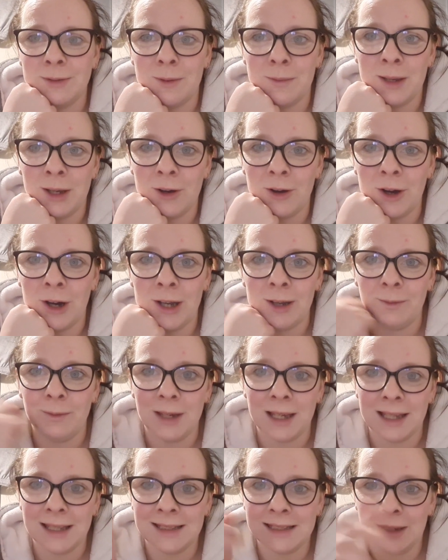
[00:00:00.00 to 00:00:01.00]
so when we got home
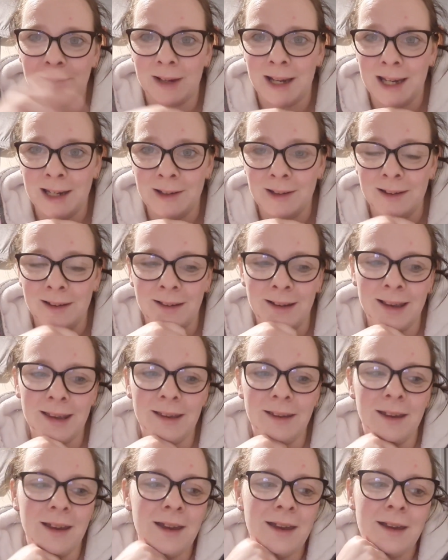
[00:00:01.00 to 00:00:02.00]
we could see what I looked
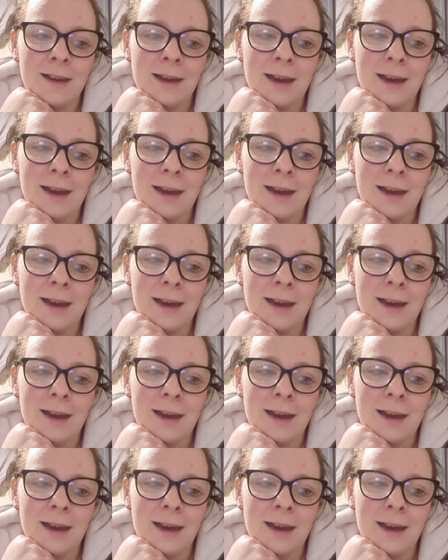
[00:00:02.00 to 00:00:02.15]
like,